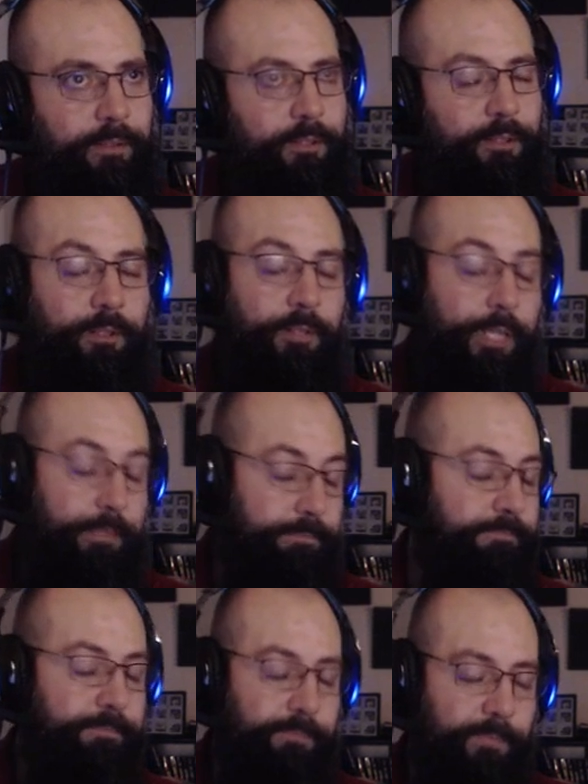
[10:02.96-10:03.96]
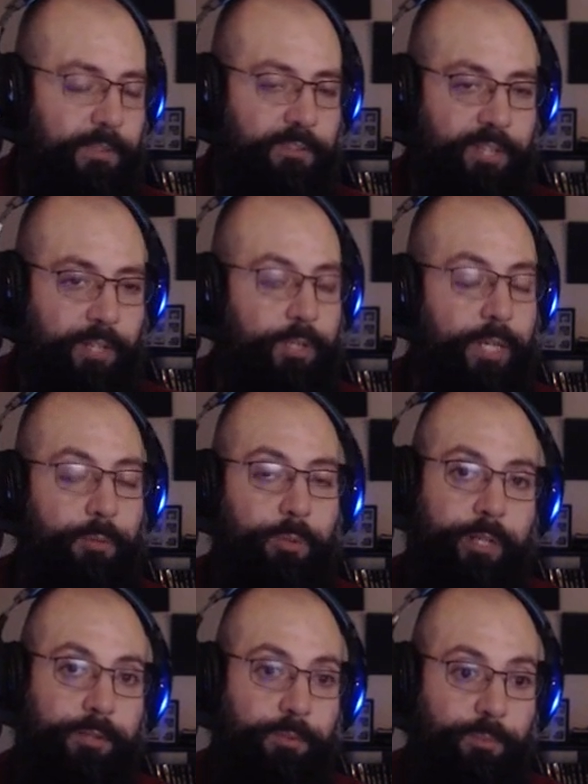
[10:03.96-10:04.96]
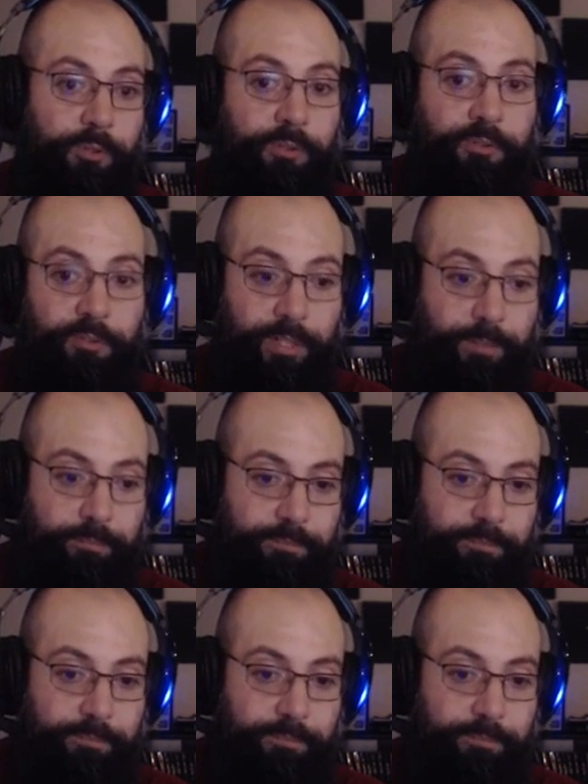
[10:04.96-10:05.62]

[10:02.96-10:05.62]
I said, okay, we're gonna have to put her to sleep.